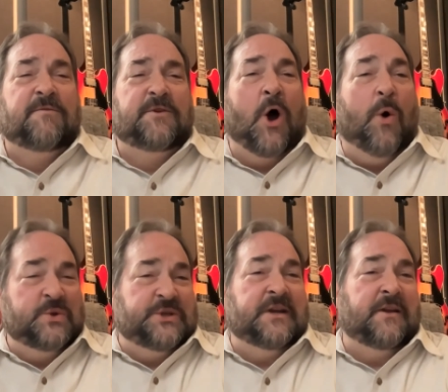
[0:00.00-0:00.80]

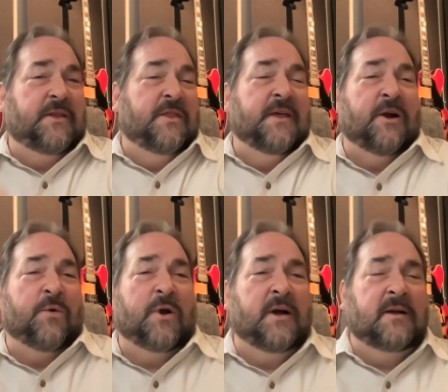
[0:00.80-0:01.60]
hosting
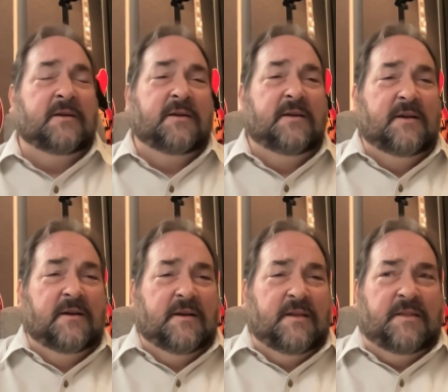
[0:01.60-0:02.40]
their uh,
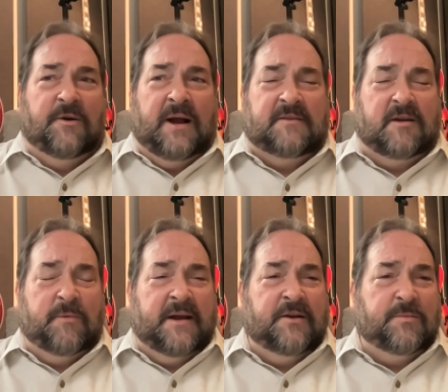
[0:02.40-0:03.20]
their asset
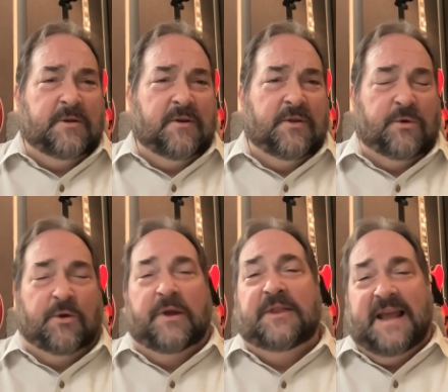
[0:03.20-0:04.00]
management, their,
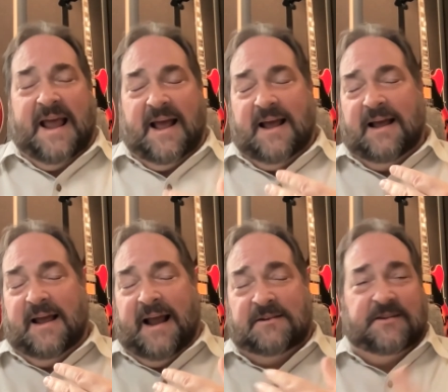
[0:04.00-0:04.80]
their, the
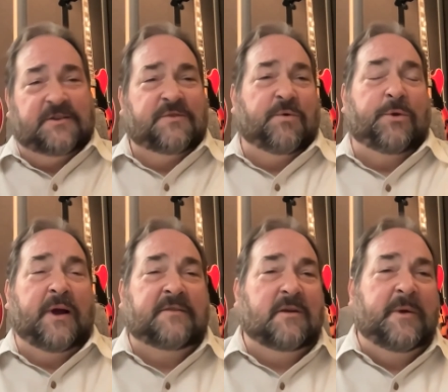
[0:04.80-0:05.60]
assets for their
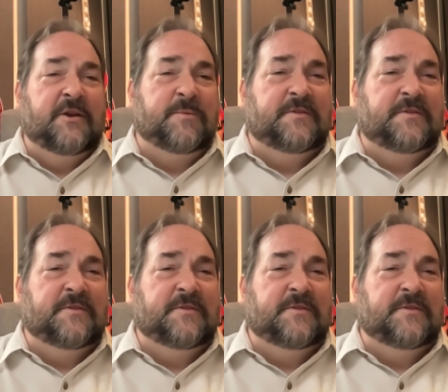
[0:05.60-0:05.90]
asset management